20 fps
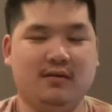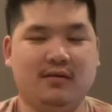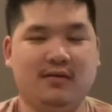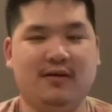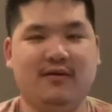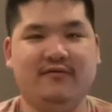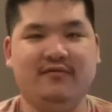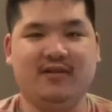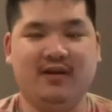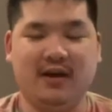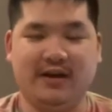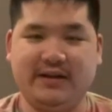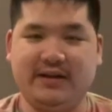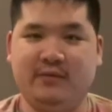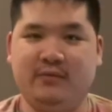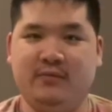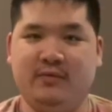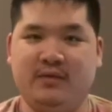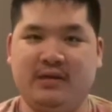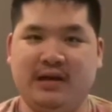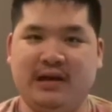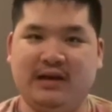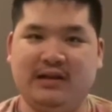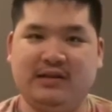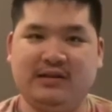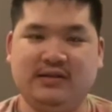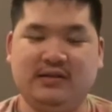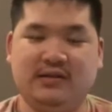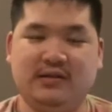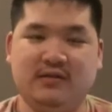of Talking with
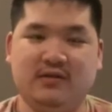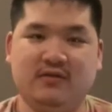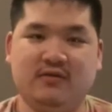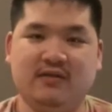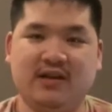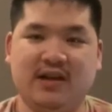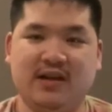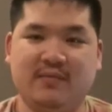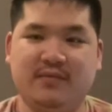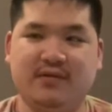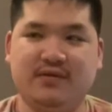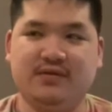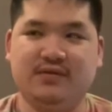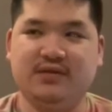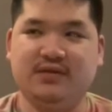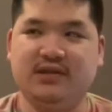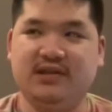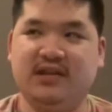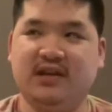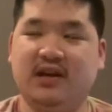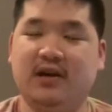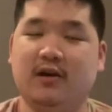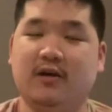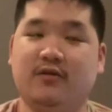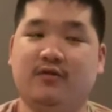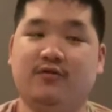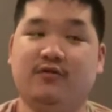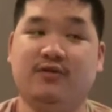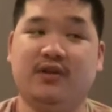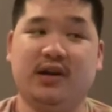Alex. Long time no see. How are
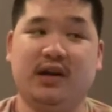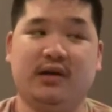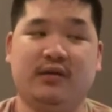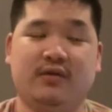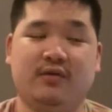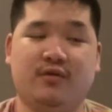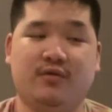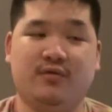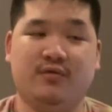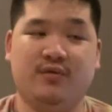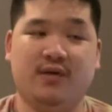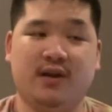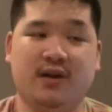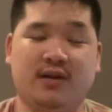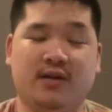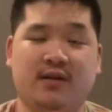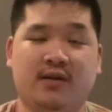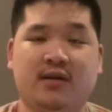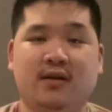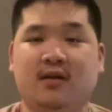you guys doing?